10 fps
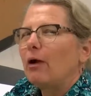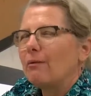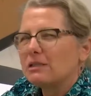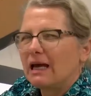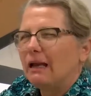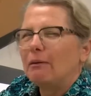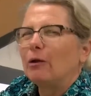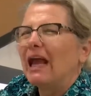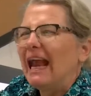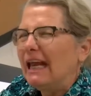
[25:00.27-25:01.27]
I was at about
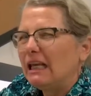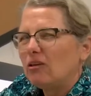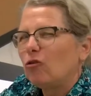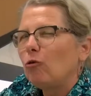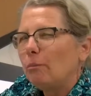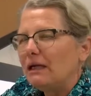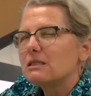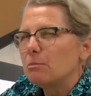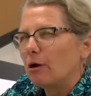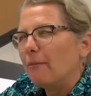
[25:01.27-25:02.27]
82 beats
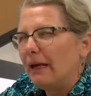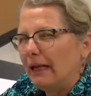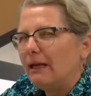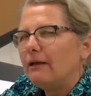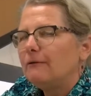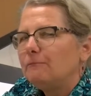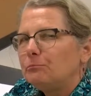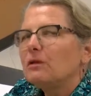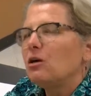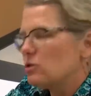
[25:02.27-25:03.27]
per minute?
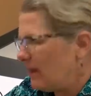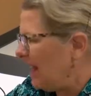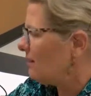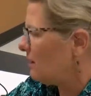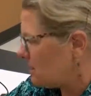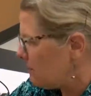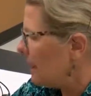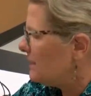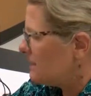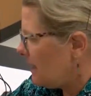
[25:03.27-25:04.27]
so that does
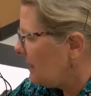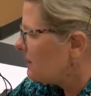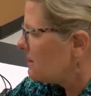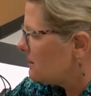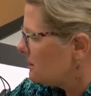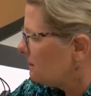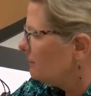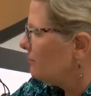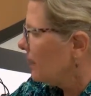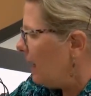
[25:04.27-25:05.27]
make sense.
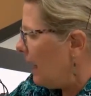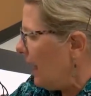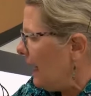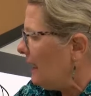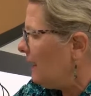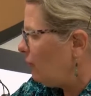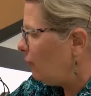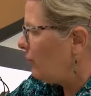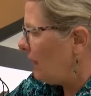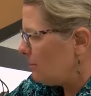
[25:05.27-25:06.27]

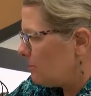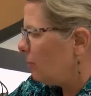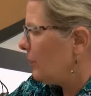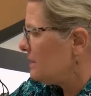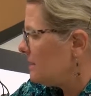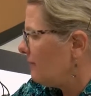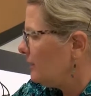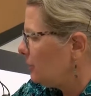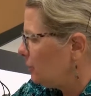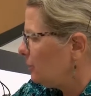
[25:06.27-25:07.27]
82 times
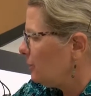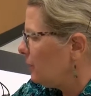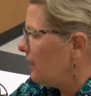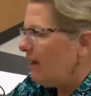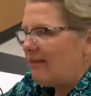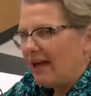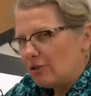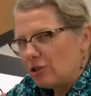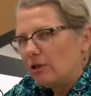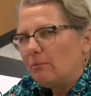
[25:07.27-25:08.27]
0.72, that
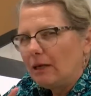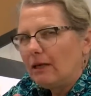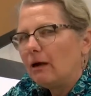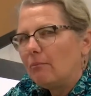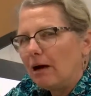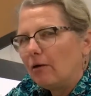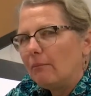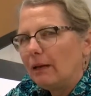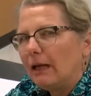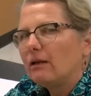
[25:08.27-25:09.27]
should be about a
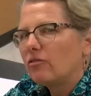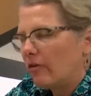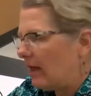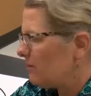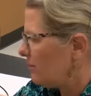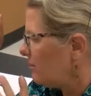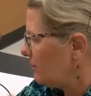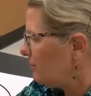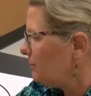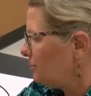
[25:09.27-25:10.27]
minute. So
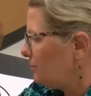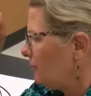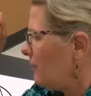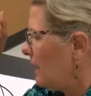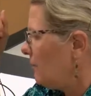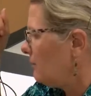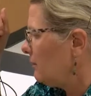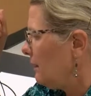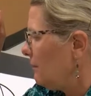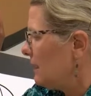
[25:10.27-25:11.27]

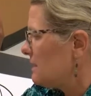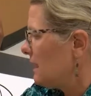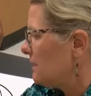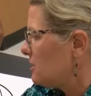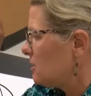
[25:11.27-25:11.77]
that makes sense.